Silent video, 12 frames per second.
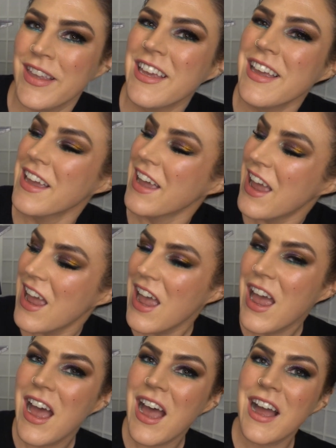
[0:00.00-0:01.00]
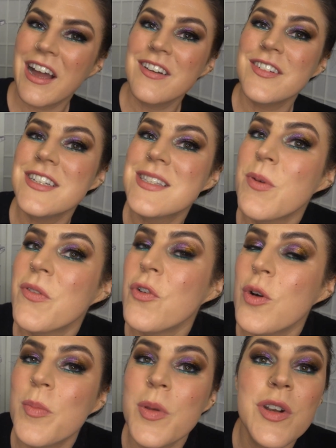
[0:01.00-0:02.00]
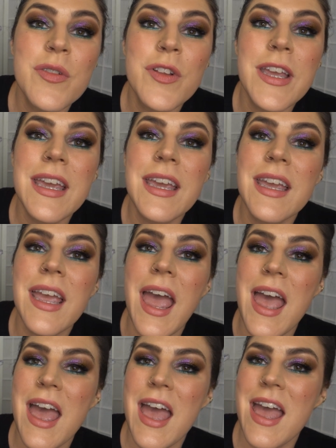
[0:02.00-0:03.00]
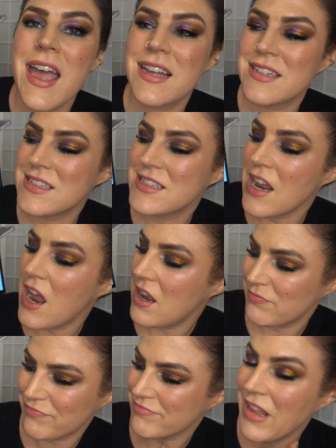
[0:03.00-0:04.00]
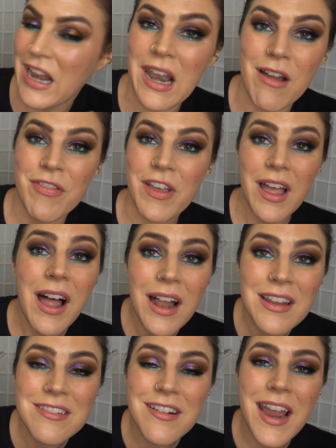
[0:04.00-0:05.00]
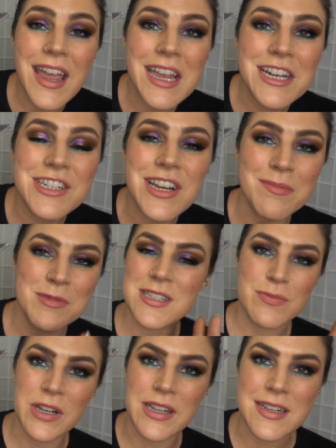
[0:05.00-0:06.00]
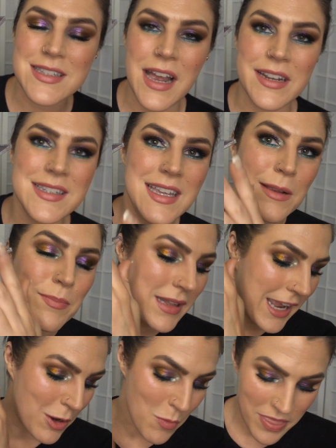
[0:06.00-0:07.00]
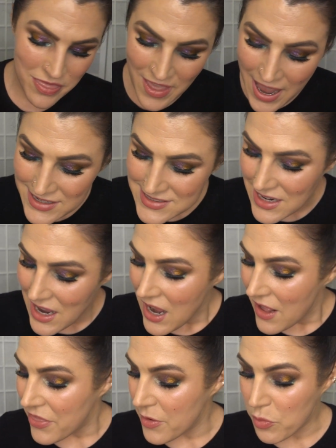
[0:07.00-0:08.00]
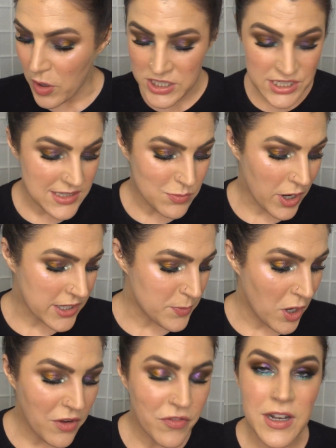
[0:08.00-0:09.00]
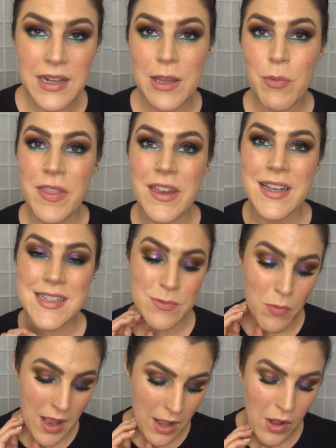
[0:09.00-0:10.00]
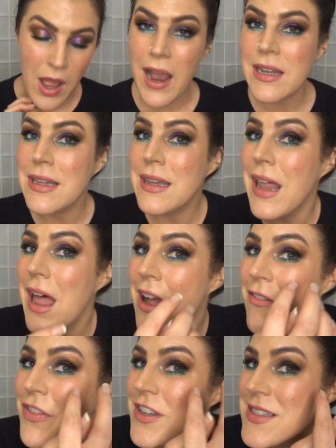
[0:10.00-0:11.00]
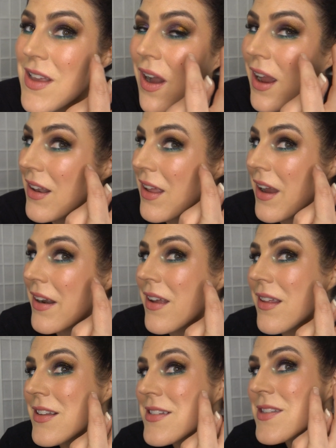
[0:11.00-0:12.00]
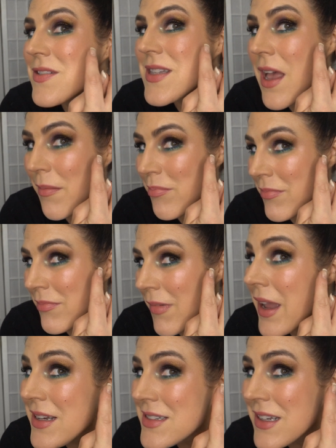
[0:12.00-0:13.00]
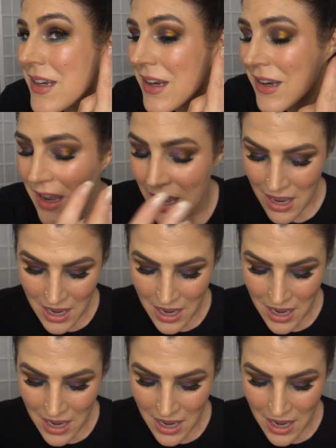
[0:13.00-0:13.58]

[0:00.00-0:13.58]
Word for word: uh, it's performed beautifully and I love the color range. I'm just really excited to keep playing with that. The brushes worked perfectly with it as well. I love this highlighter. This looks amazing.